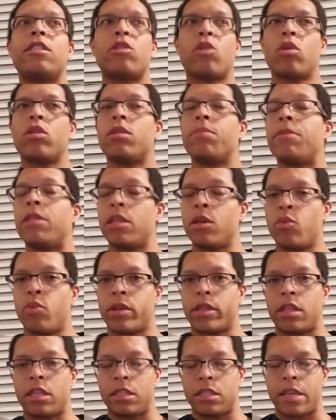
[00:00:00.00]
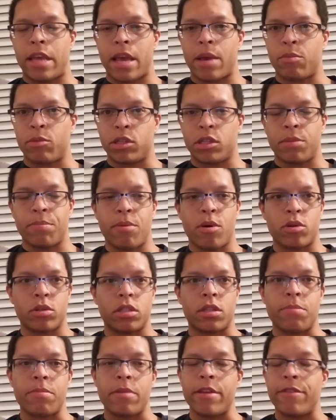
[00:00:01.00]
is ultimately what this game was
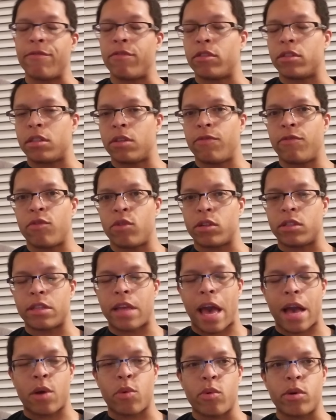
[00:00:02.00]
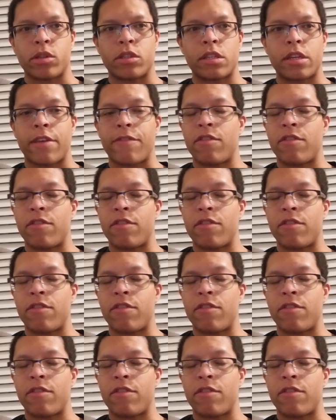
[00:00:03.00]
supposed to be for Zach Wilson.